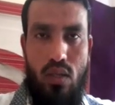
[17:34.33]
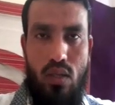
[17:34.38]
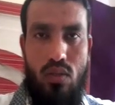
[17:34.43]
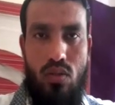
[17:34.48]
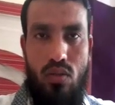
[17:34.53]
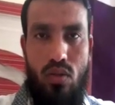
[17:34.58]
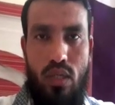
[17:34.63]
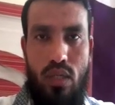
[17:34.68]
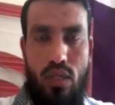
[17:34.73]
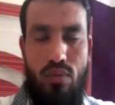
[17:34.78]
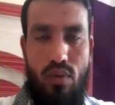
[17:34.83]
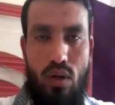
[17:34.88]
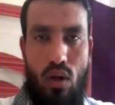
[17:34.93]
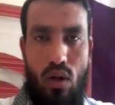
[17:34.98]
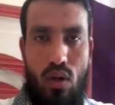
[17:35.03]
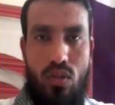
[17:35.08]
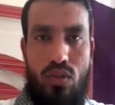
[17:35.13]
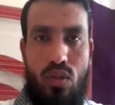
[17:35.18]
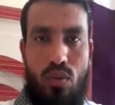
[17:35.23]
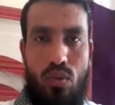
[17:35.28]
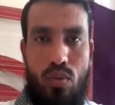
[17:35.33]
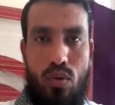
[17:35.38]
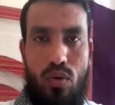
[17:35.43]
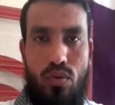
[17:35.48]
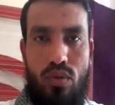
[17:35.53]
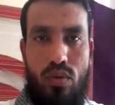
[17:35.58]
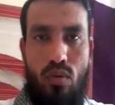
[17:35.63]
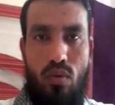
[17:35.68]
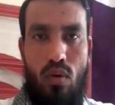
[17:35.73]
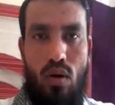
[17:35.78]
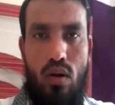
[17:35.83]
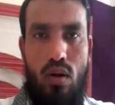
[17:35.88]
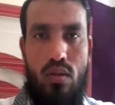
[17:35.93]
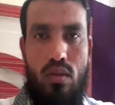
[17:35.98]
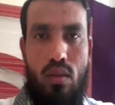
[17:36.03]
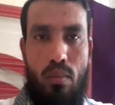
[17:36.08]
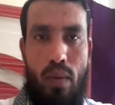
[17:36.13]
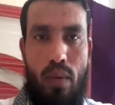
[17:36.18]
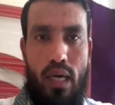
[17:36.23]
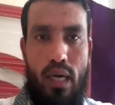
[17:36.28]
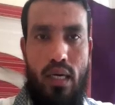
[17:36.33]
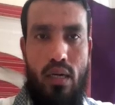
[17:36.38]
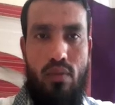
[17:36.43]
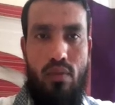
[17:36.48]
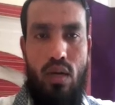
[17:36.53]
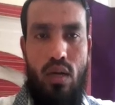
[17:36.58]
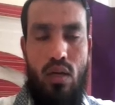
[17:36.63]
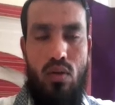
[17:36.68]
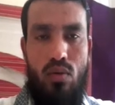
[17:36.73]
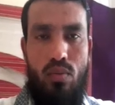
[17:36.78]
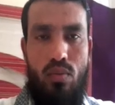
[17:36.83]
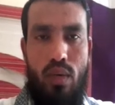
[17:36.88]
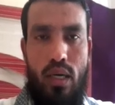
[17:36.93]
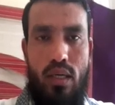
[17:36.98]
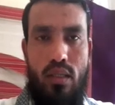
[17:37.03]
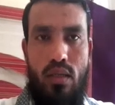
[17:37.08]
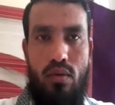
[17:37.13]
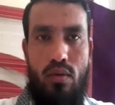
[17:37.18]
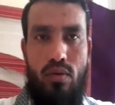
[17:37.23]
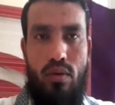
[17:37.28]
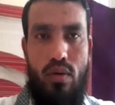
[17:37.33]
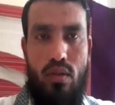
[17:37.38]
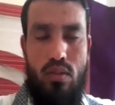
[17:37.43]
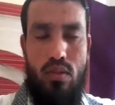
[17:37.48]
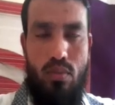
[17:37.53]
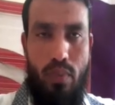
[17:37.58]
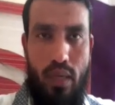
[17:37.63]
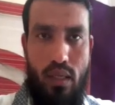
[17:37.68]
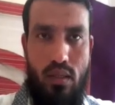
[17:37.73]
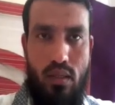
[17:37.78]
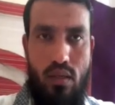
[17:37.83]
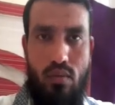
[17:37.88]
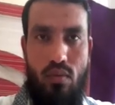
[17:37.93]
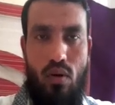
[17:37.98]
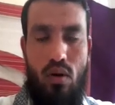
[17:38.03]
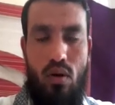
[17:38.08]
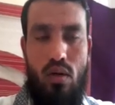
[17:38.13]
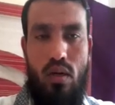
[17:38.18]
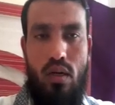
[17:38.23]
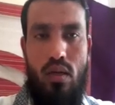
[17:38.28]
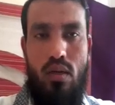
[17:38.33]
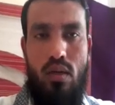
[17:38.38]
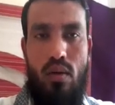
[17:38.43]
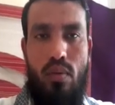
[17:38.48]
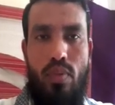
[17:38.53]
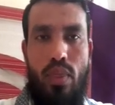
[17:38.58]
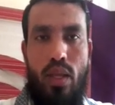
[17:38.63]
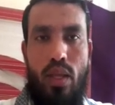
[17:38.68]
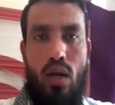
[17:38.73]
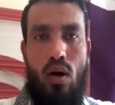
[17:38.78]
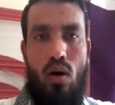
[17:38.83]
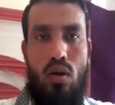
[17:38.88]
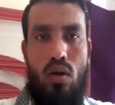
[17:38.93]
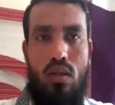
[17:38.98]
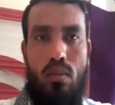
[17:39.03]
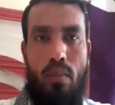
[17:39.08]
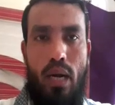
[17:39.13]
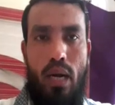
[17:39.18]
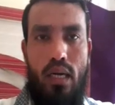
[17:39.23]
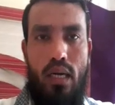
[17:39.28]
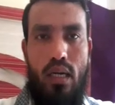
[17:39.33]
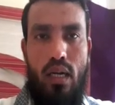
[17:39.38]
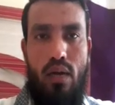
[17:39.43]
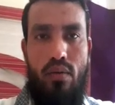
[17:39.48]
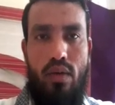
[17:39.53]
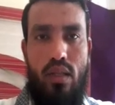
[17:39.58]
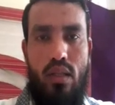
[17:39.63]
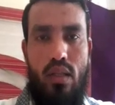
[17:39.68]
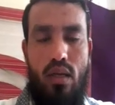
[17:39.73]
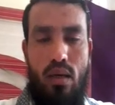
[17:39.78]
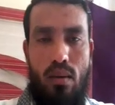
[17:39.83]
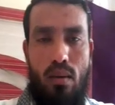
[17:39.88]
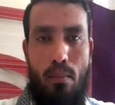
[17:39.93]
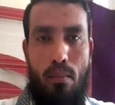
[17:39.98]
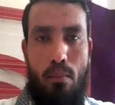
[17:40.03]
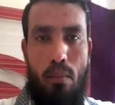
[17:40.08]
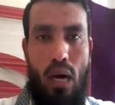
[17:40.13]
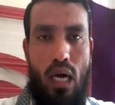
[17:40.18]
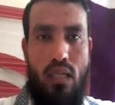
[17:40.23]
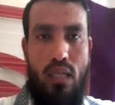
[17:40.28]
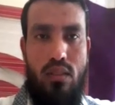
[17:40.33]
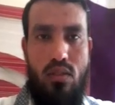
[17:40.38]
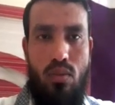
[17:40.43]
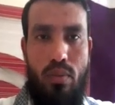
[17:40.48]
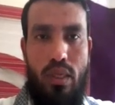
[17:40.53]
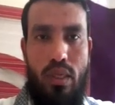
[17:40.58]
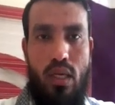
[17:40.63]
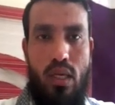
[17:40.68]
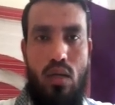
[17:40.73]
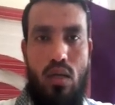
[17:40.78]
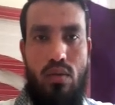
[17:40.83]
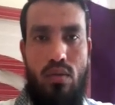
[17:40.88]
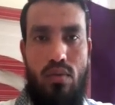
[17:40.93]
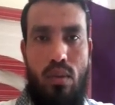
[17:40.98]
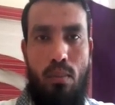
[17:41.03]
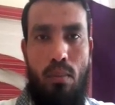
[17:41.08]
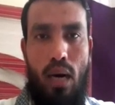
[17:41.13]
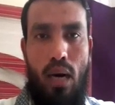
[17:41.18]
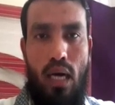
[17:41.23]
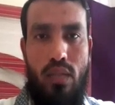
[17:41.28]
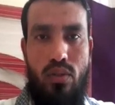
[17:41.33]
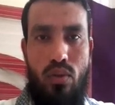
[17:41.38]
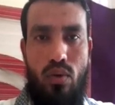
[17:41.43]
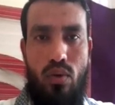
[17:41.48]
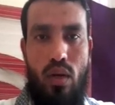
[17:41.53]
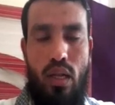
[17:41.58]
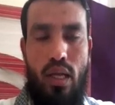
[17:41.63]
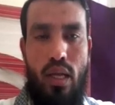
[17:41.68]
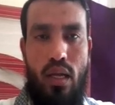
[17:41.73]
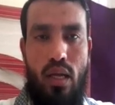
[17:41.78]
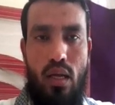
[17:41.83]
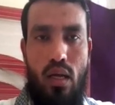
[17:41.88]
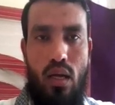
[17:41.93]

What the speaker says: So it will also prove the matter will occupy the space and water, or the matter having the mass. So because of the mass only,